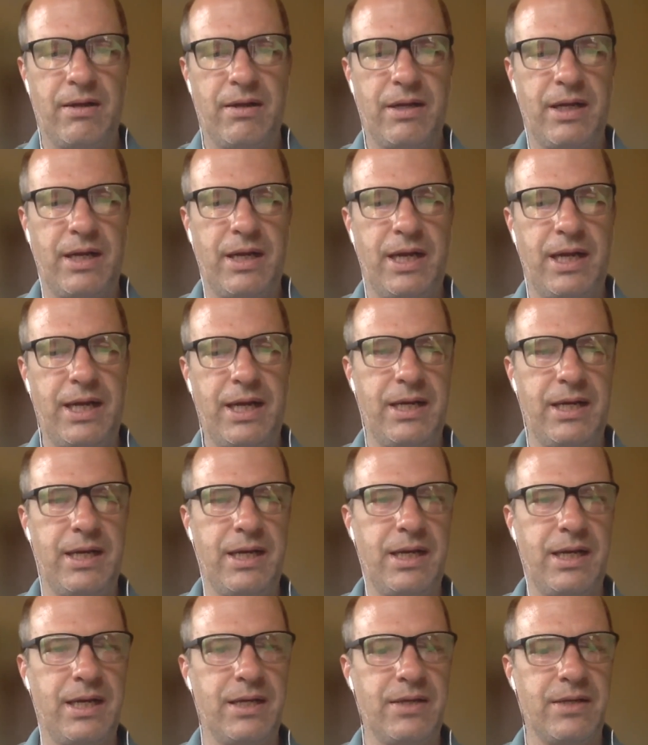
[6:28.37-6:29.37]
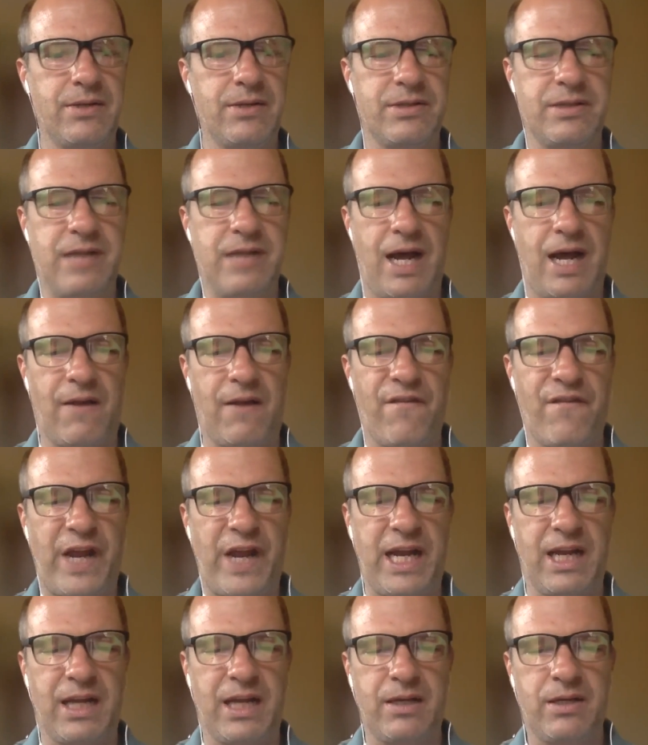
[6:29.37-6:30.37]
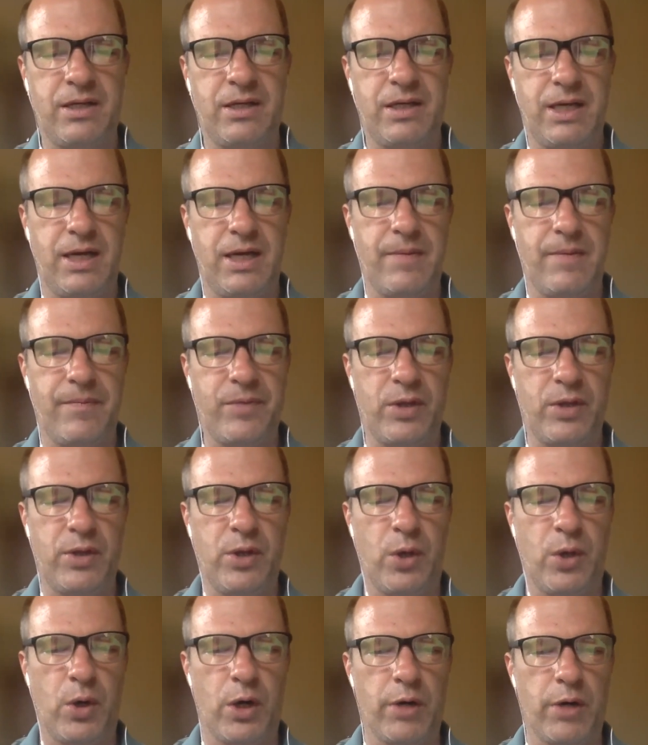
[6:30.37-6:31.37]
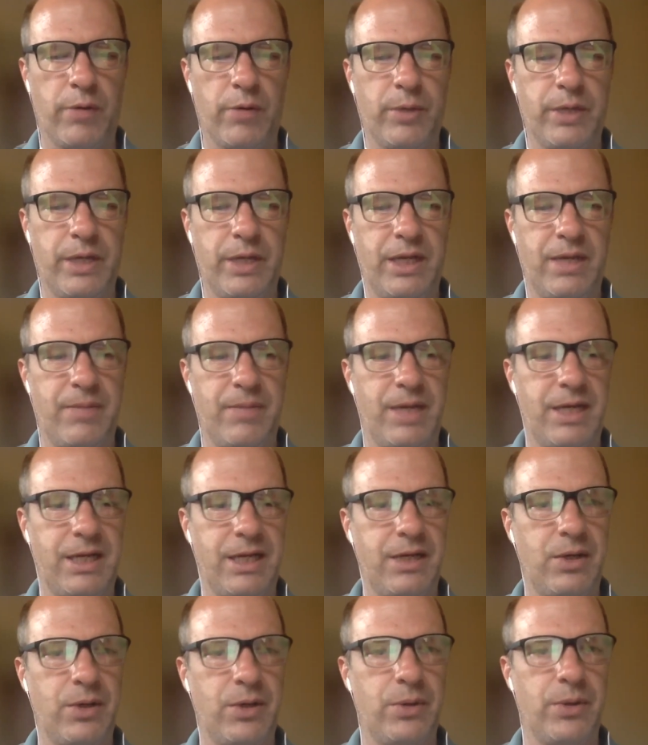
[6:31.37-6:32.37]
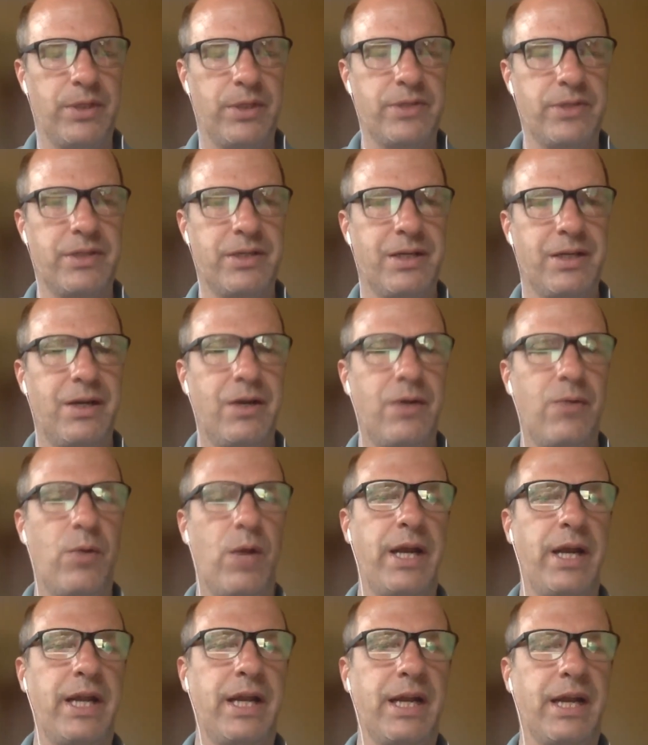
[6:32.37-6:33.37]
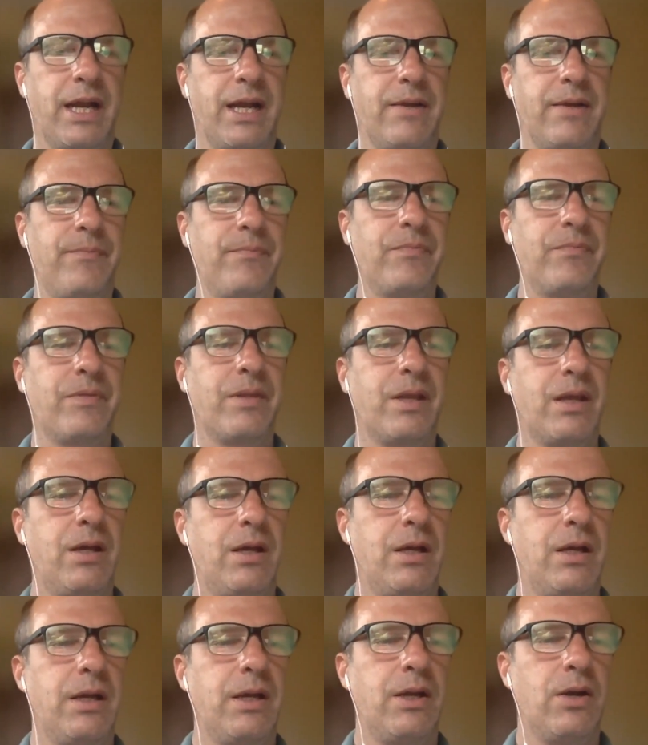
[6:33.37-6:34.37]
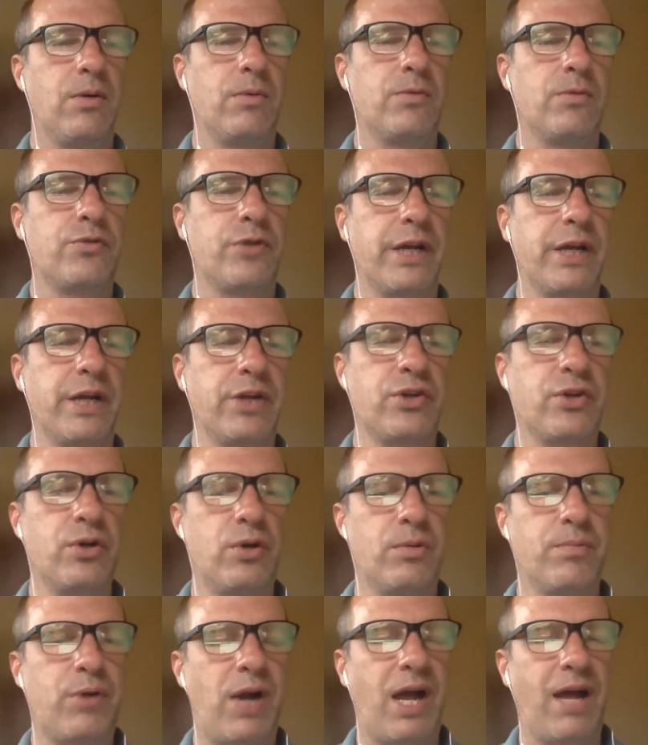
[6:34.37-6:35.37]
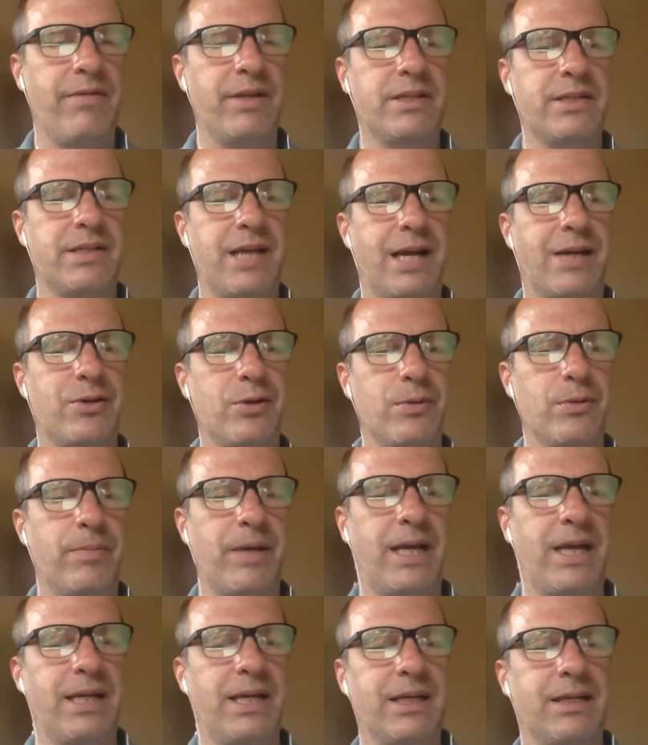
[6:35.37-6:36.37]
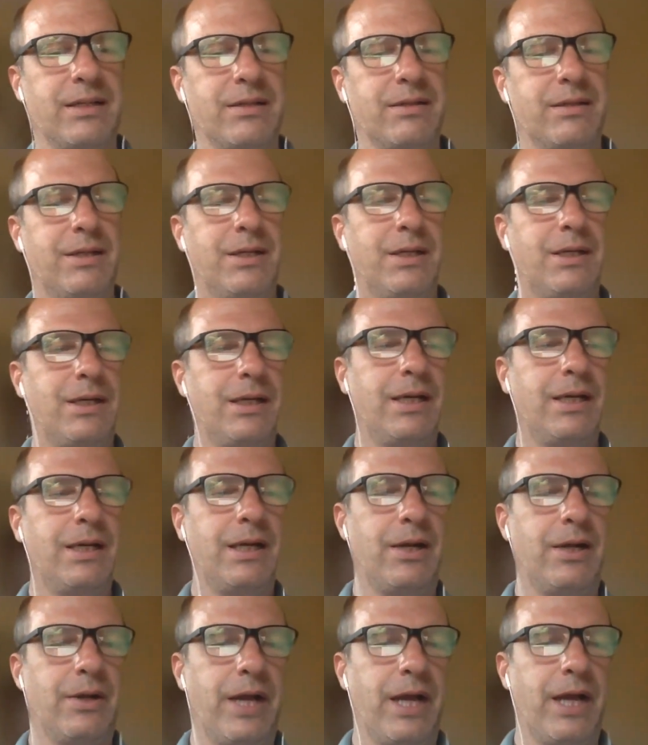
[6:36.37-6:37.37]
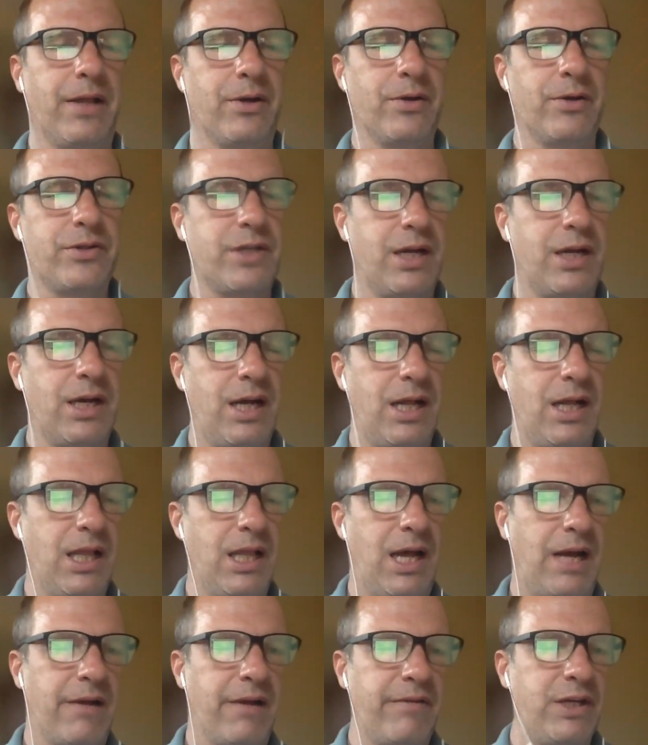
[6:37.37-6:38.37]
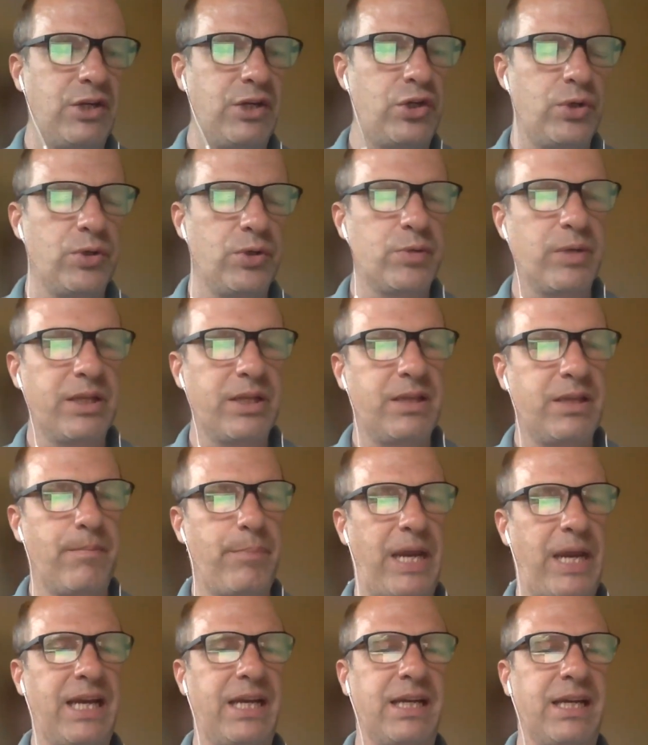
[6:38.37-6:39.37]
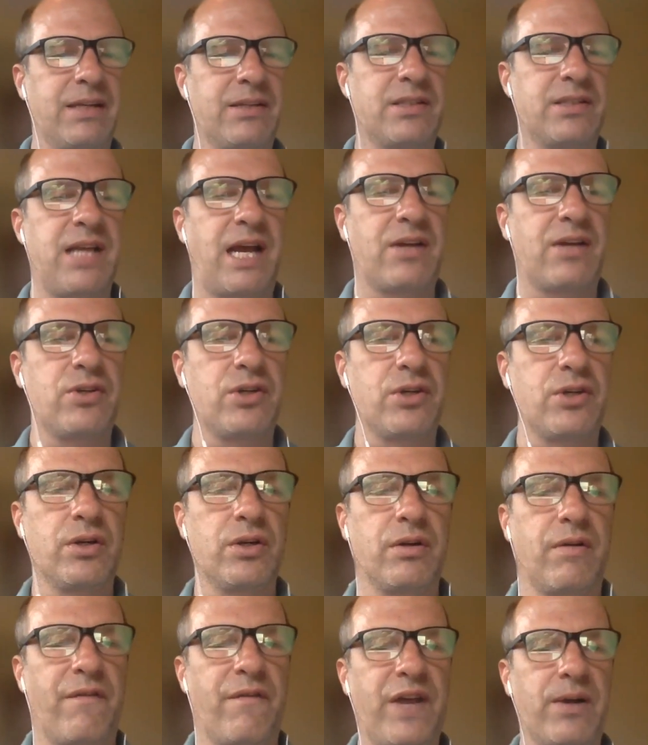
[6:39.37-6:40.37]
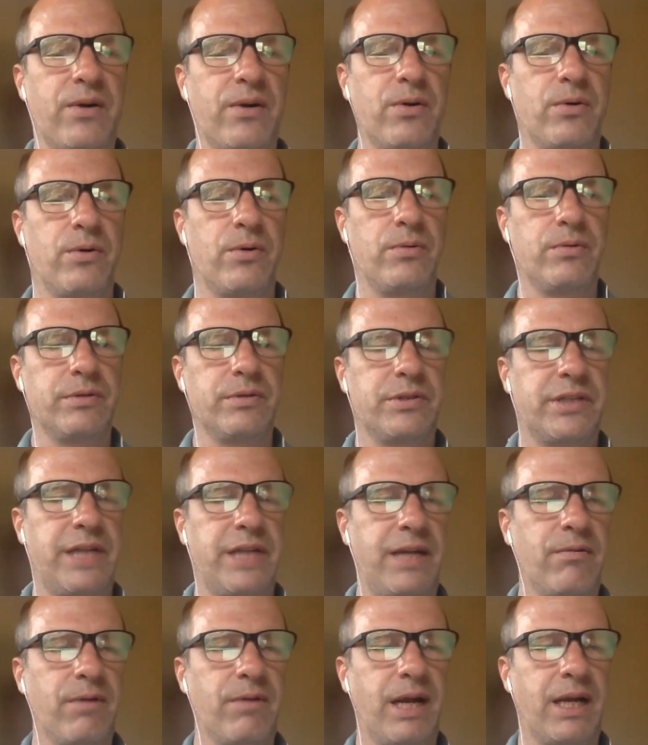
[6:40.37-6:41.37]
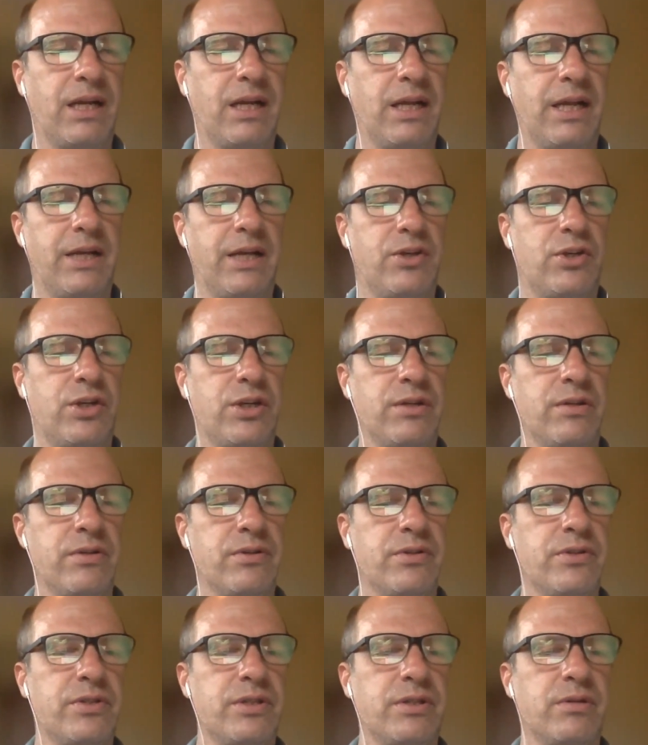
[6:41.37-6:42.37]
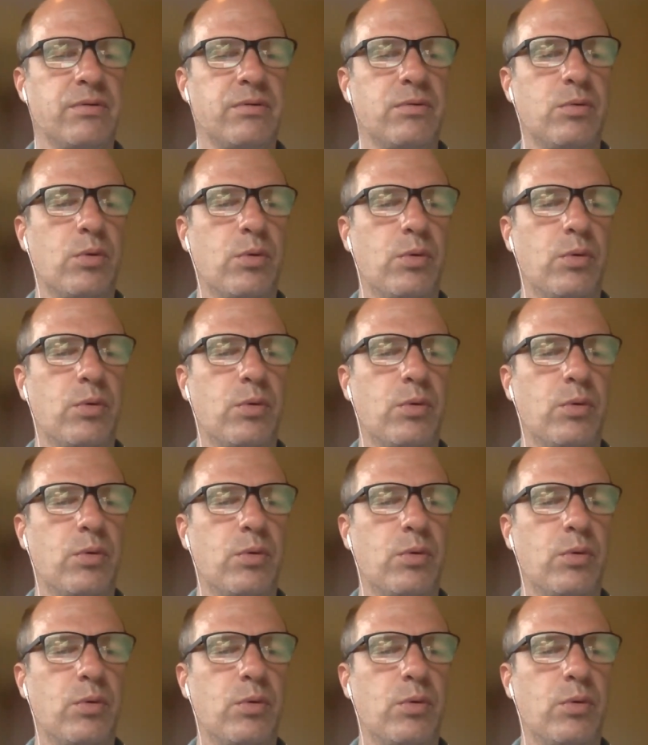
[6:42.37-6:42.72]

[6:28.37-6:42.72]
he is not a fan, nor would anybody who is running a traditional private sector bank. And yeah, there's a lot of issues with the banking sector and federal and state regulations, and